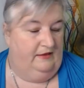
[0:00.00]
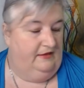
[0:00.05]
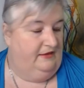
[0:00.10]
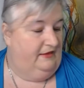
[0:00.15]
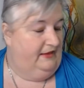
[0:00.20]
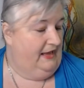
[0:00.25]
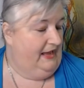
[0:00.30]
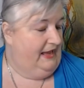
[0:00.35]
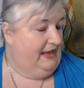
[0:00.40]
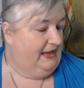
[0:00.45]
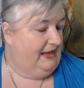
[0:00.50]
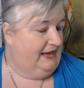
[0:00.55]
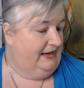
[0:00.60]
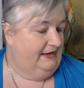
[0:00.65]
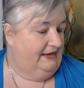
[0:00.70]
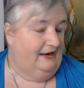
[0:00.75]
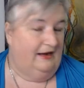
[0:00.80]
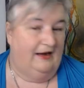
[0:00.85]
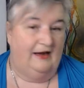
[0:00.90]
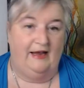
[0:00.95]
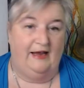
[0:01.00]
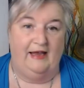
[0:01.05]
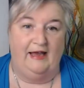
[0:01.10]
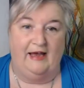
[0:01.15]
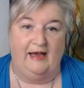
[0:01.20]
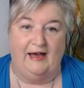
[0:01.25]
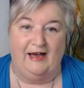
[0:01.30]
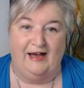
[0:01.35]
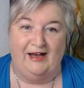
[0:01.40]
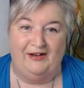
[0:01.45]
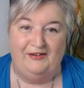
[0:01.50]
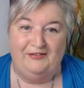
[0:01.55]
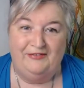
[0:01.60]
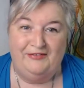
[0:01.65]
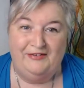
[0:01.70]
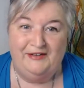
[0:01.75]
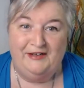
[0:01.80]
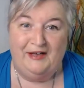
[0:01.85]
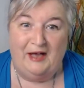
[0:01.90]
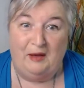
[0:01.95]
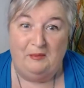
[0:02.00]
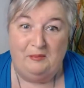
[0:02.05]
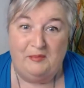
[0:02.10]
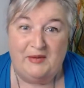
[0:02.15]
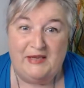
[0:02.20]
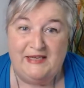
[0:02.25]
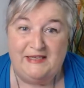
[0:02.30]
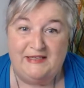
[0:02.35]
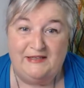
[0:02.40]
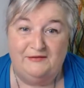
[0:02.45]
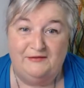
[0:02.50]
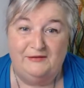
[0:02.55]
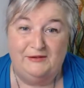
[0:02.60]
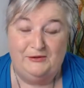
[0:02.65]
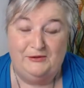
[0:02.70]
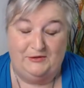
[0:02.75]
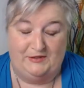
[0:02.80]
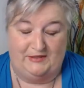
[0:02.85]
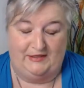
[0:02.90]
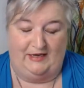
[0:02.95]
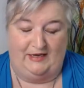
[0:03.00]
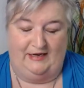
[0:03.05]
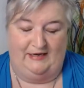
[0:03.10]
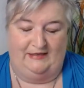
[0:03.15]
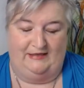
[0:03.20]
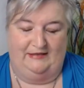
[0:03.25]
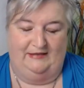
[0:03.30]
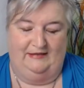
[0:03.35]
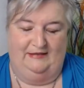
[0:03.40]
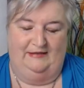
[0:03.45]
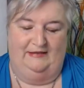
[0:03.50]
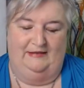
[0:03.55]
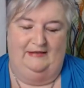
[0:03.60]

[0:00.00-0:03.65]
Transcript: Then I have a piece of lucite.